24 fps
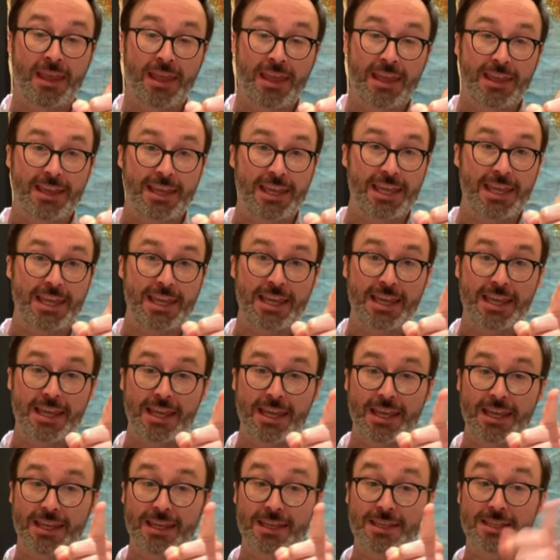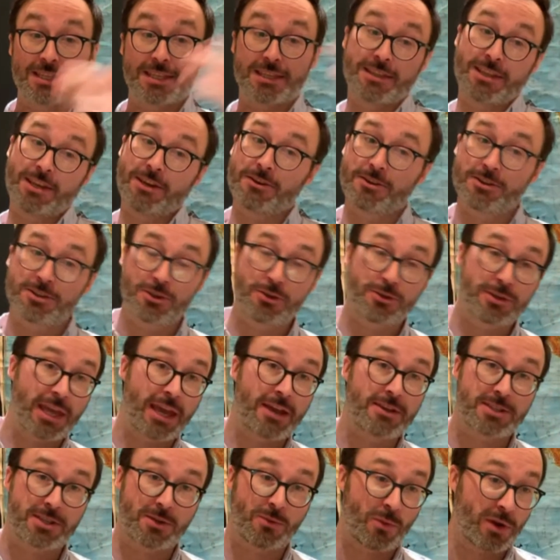is the year
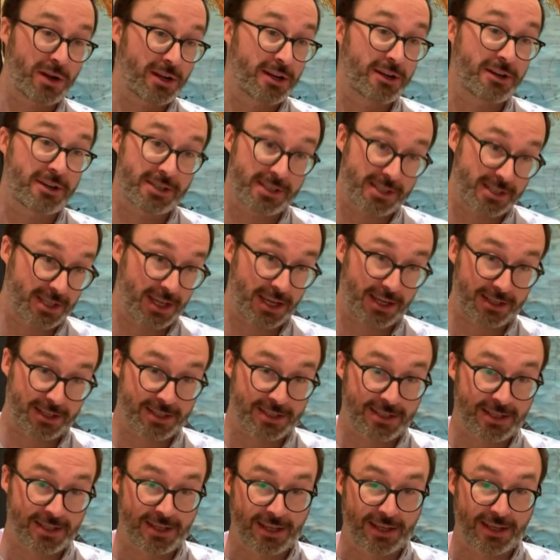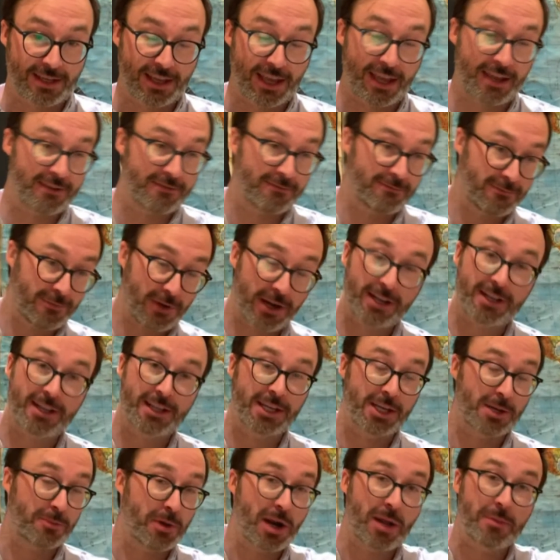2106. And frankly,
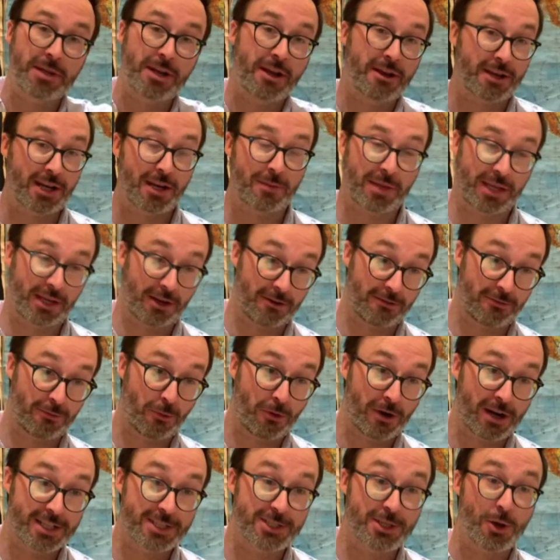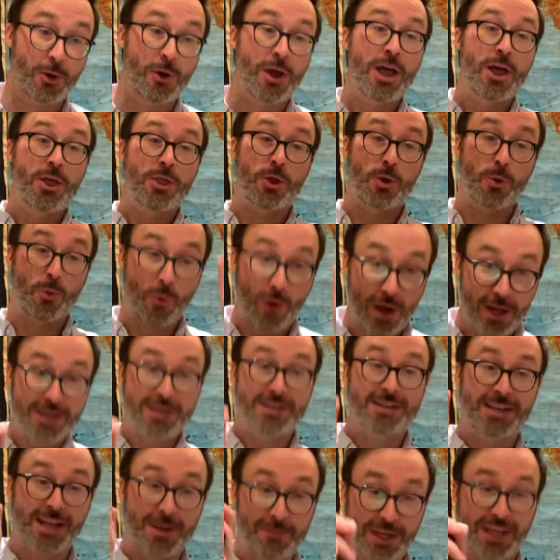you're probably not going to be here for it. So the
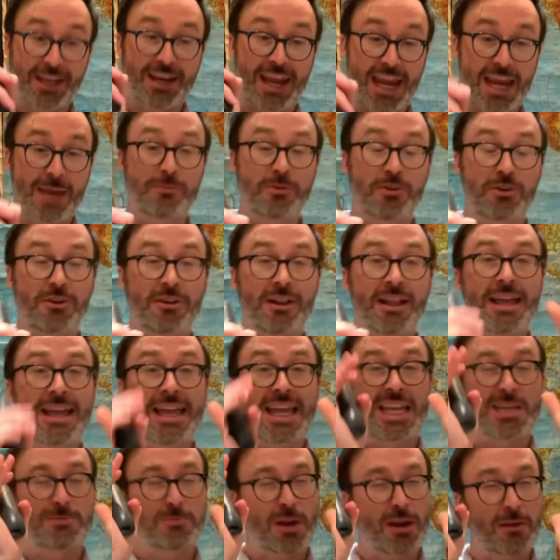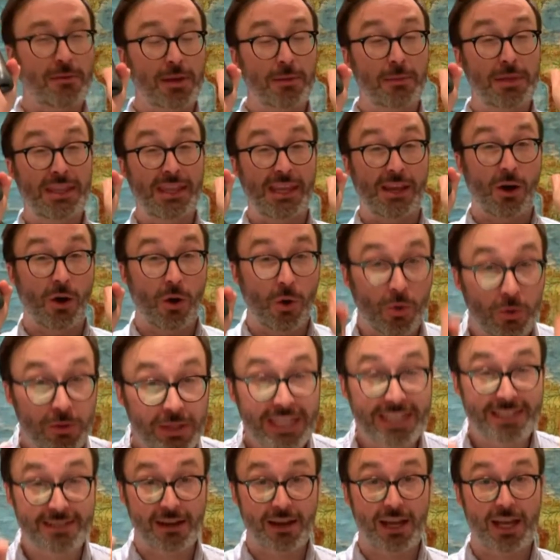one coming in April is probably going to be the
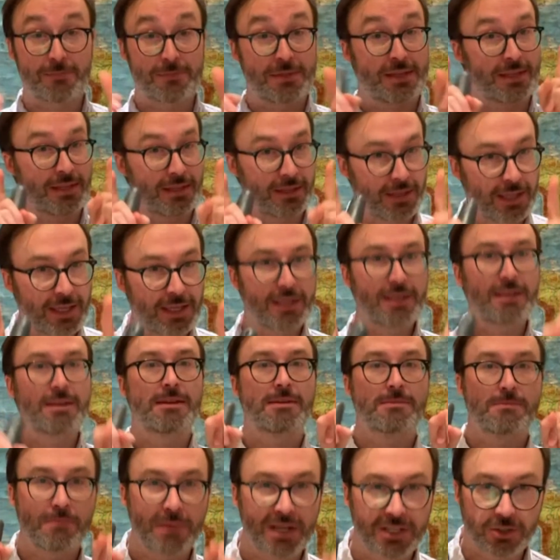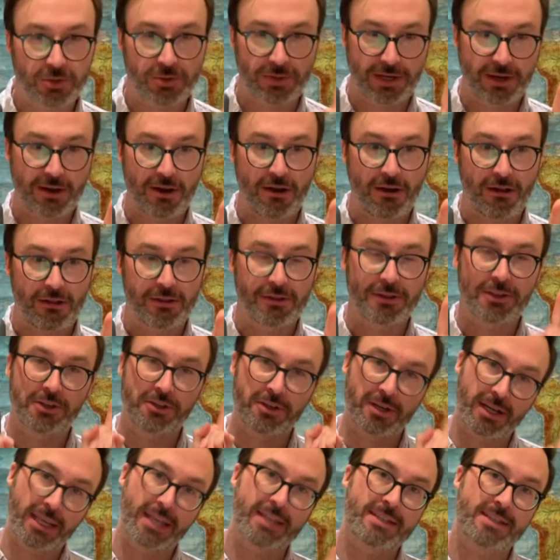only time in Montreal you're
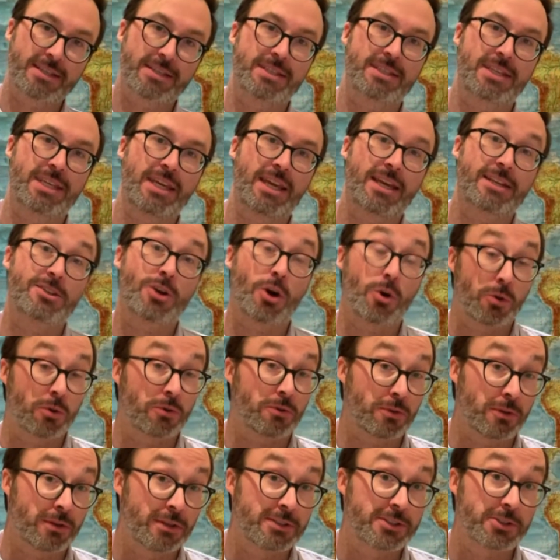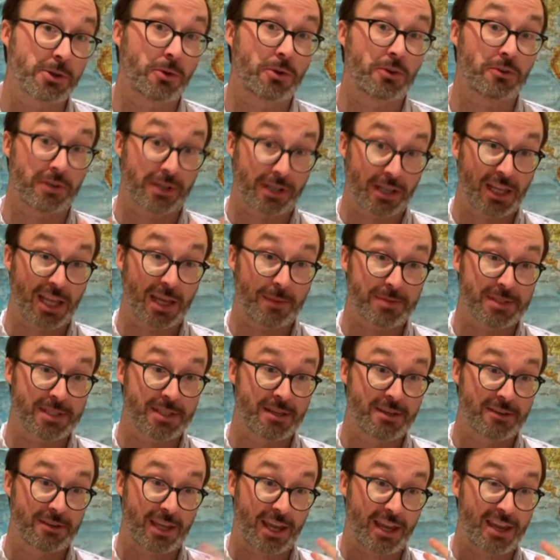going to get to see a total solar
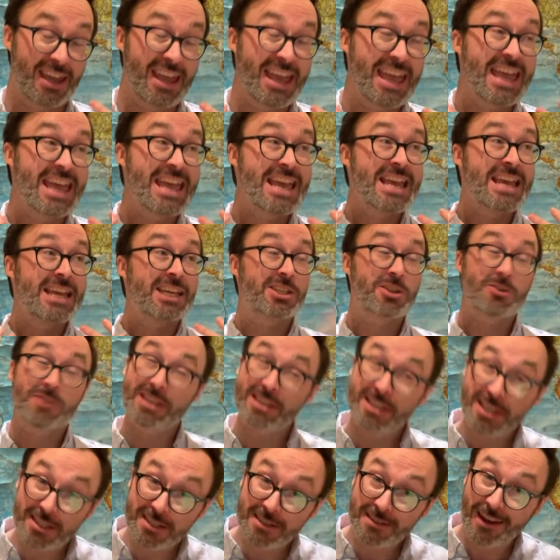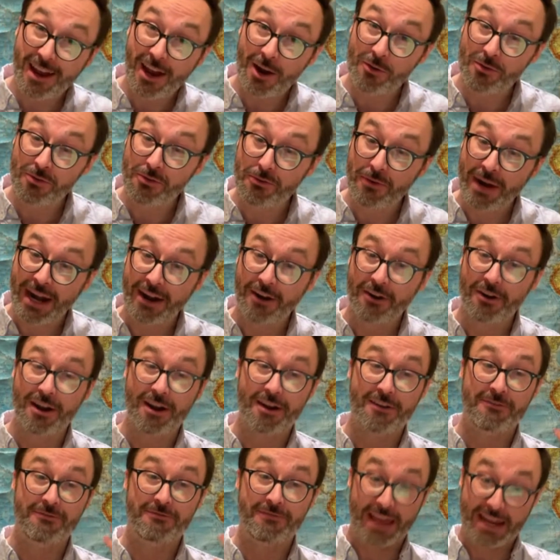eclipse. Okay. So this is a rare
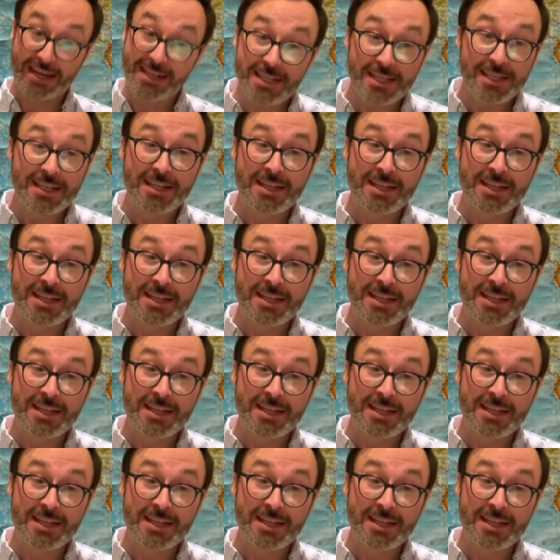event,